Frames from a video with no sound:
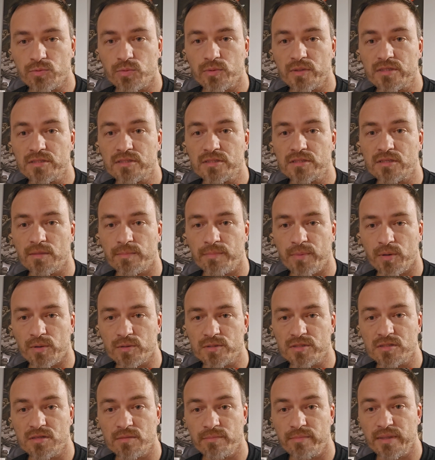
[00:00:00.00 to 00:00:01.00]
was
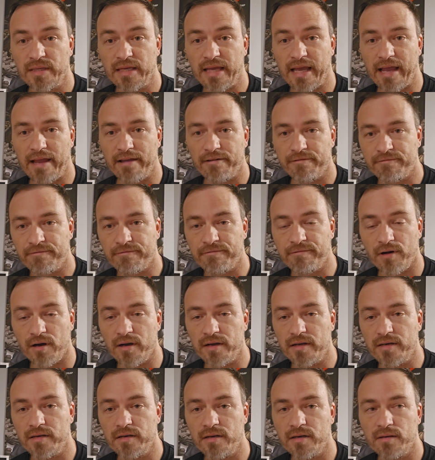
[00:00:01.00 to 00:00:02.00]
supposed to be a
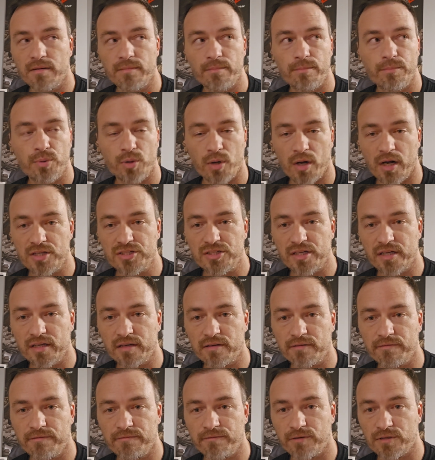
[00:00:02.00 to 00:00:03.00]
fun
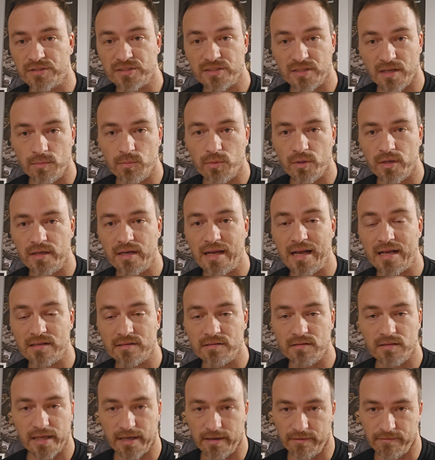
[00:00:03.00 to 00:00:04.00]
project for someone,
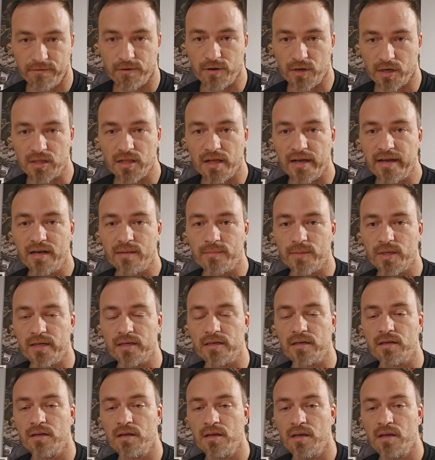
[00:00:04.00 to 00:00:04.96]
like for a client of mine.